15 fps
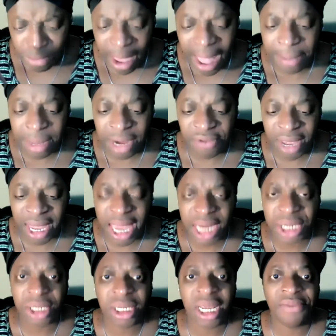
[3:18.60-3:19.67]
How many
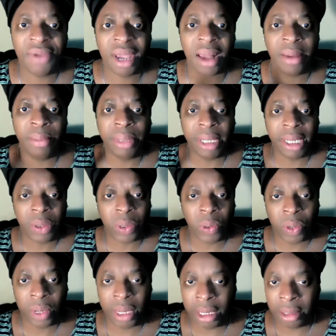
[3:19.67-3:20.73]
vacations have y'all been
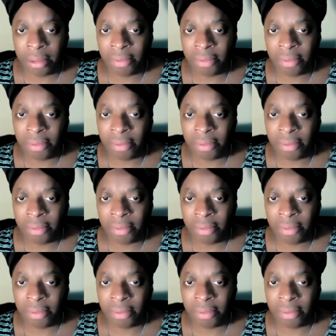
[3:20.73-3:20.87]
on?